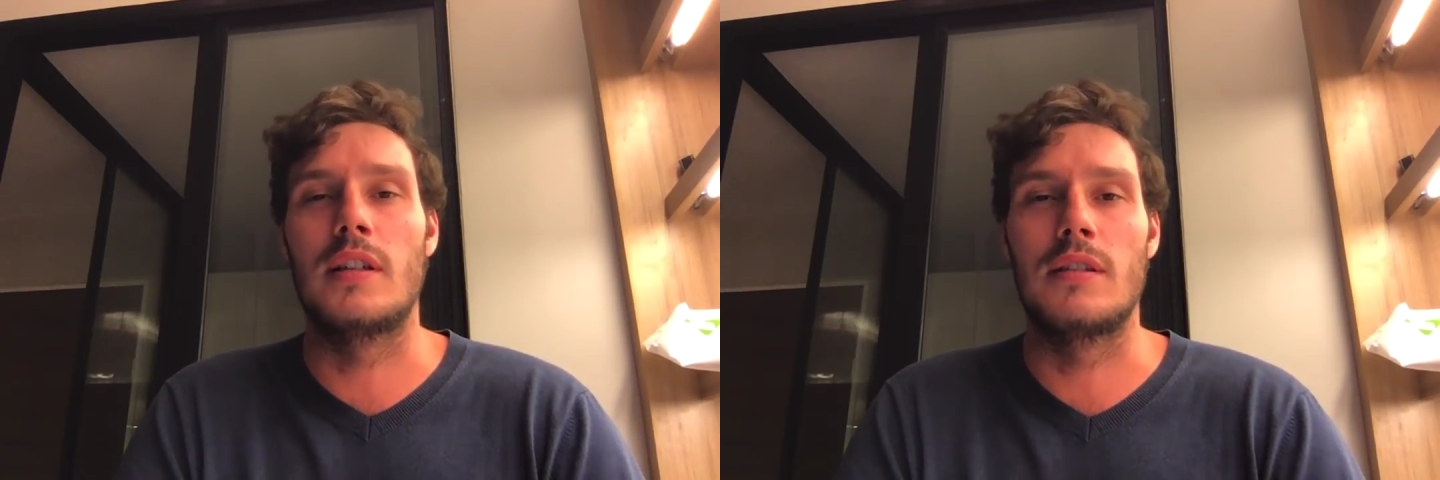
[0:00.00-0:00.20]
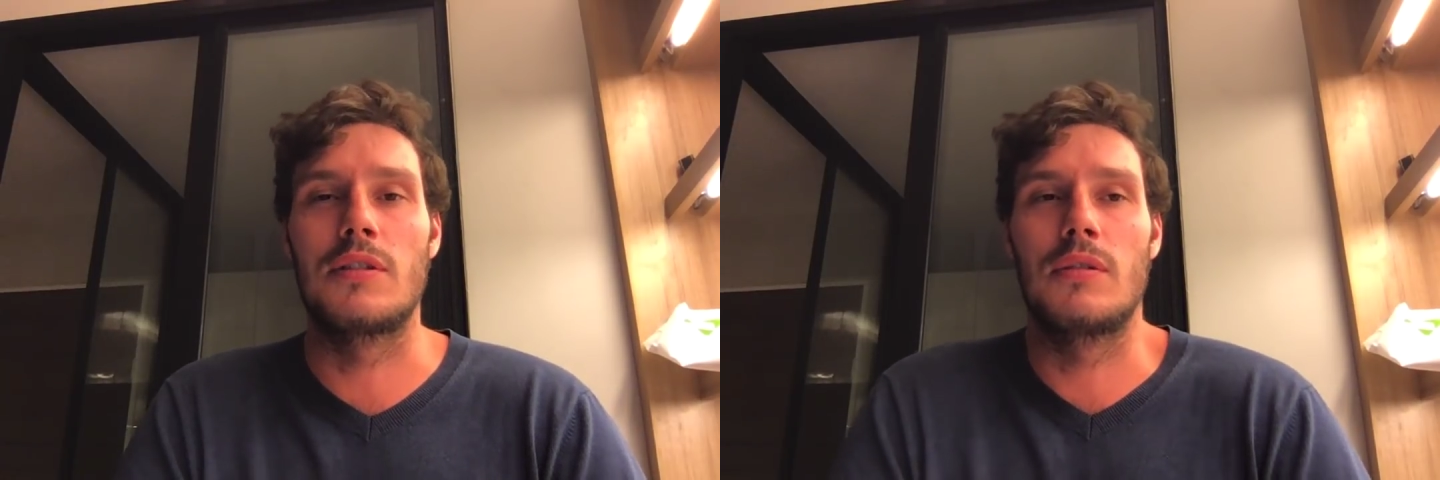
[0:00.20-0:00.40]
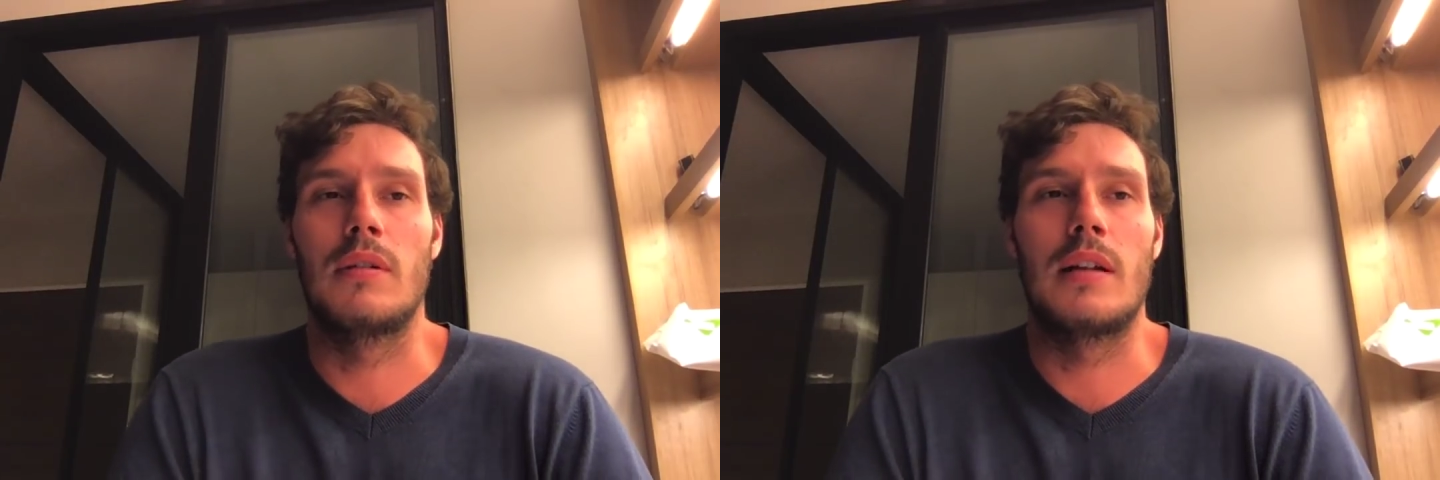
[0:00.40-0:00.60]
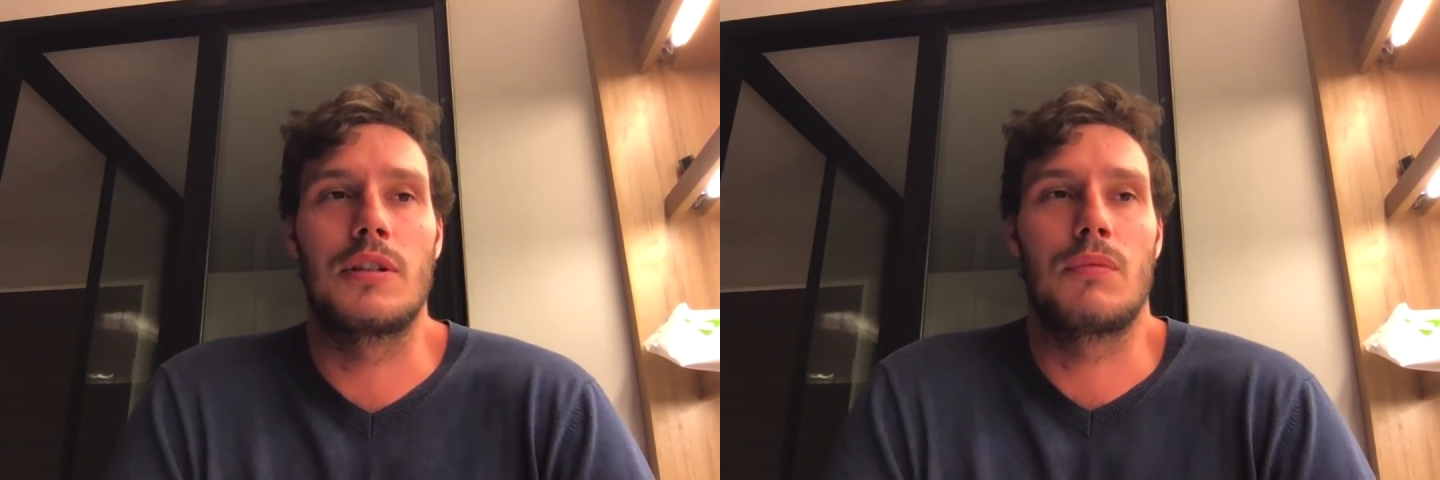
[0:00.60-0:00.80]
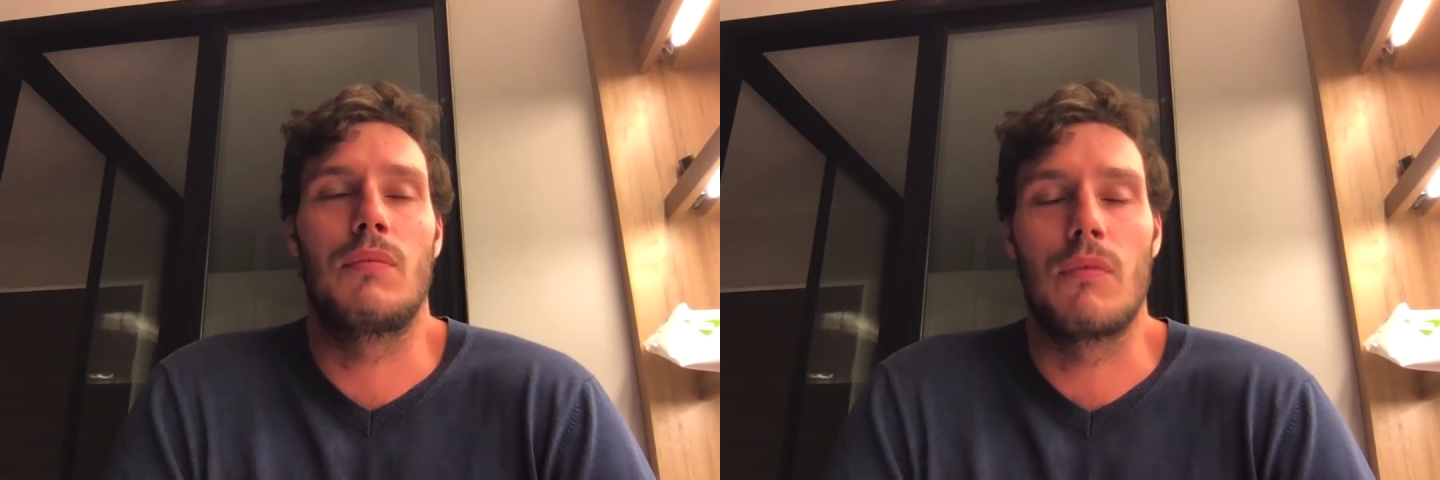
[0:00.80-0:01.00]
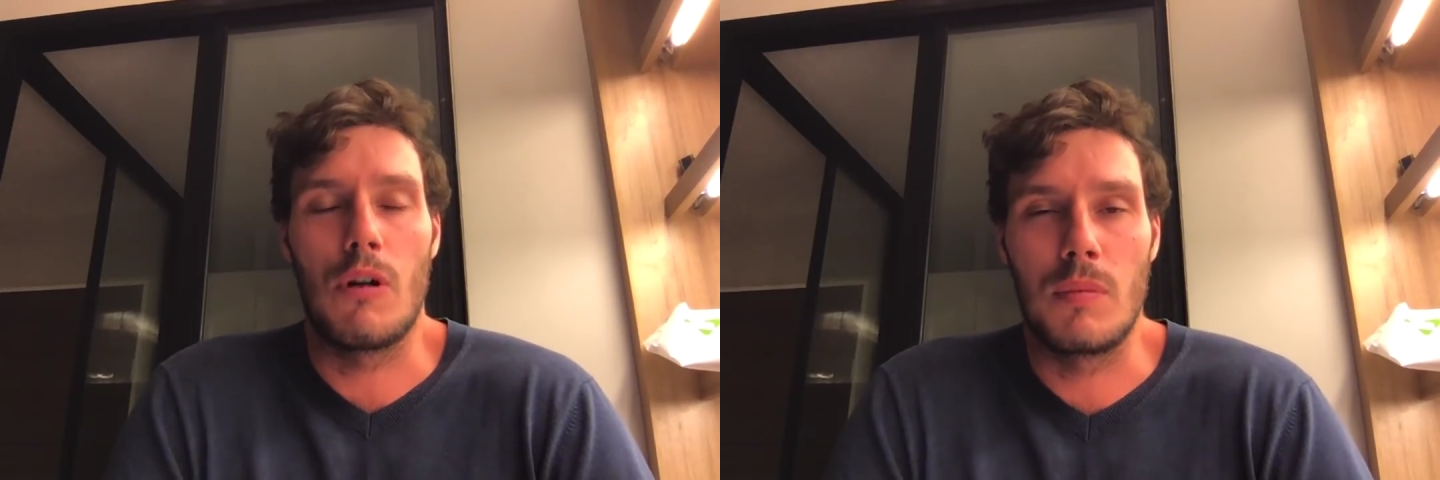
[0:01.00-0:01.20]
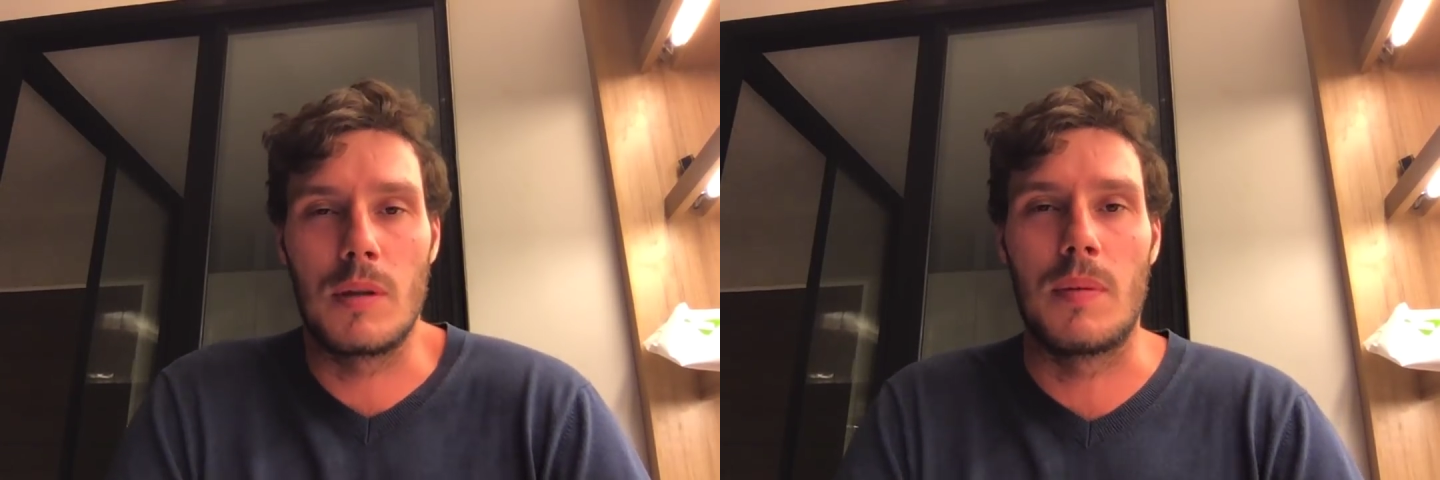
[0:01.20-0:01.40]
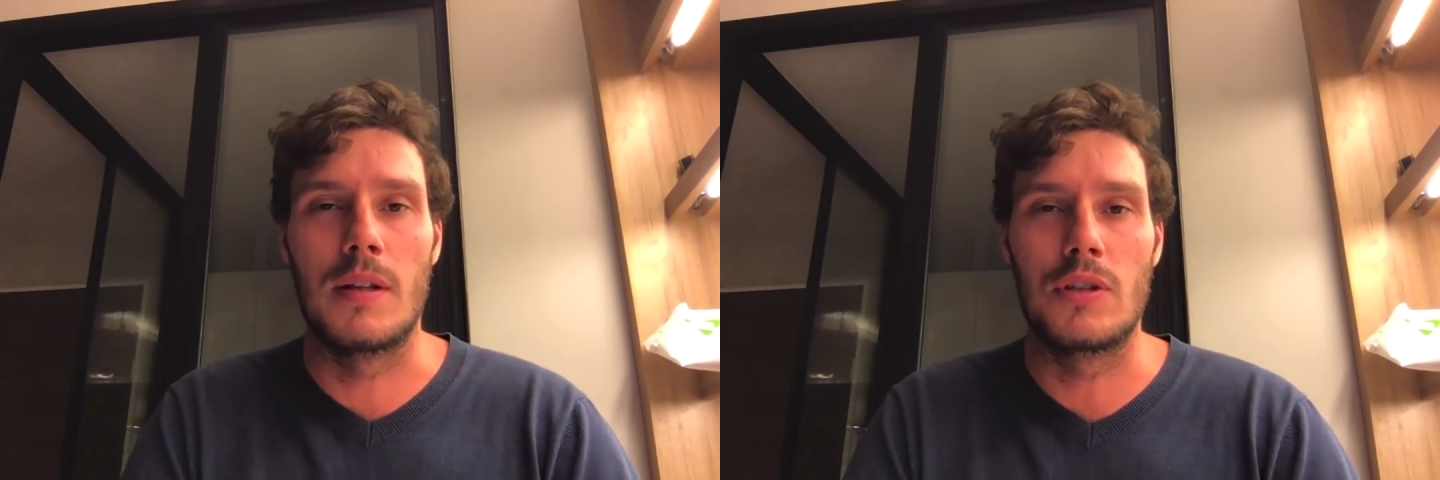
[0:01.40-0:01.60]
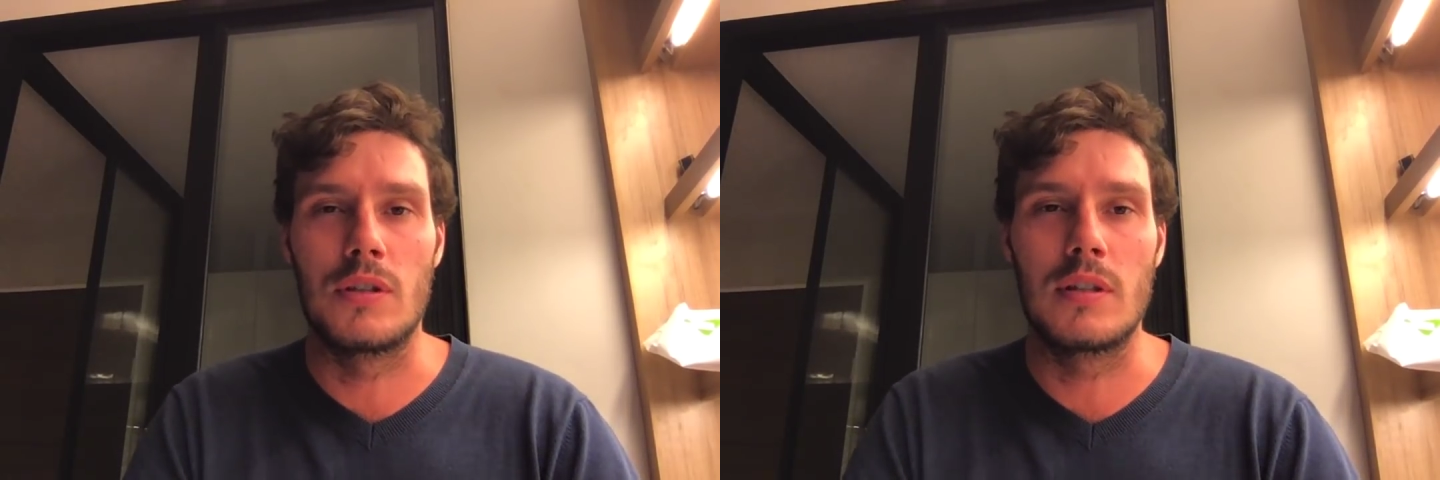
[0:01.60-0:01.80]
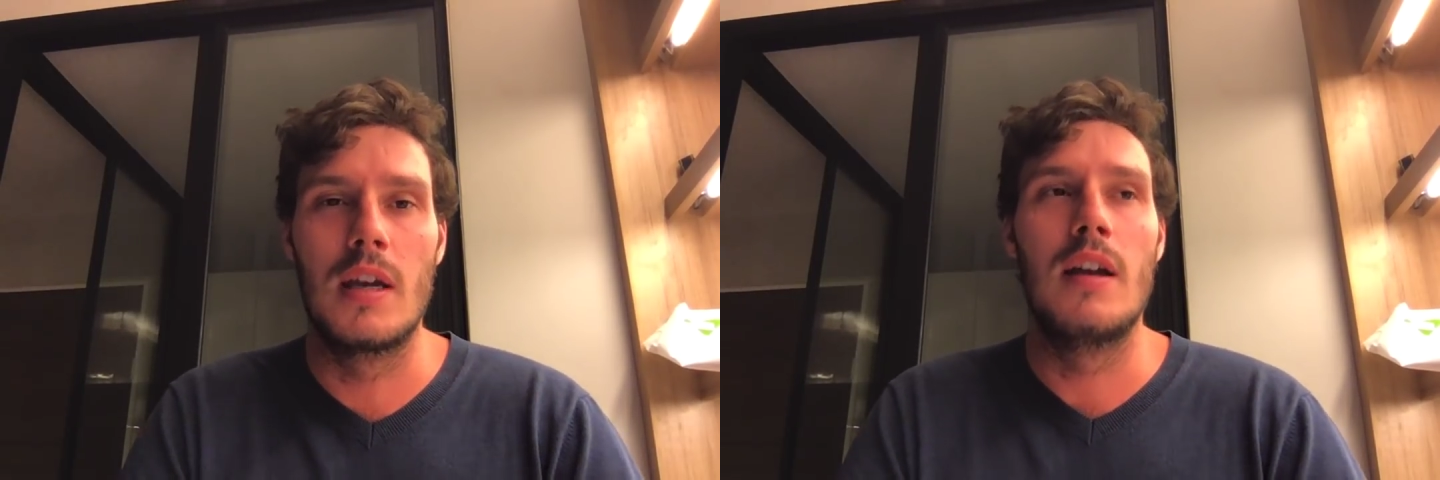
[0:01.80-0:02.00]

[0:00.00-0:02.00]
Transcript: I just rolled with the punches.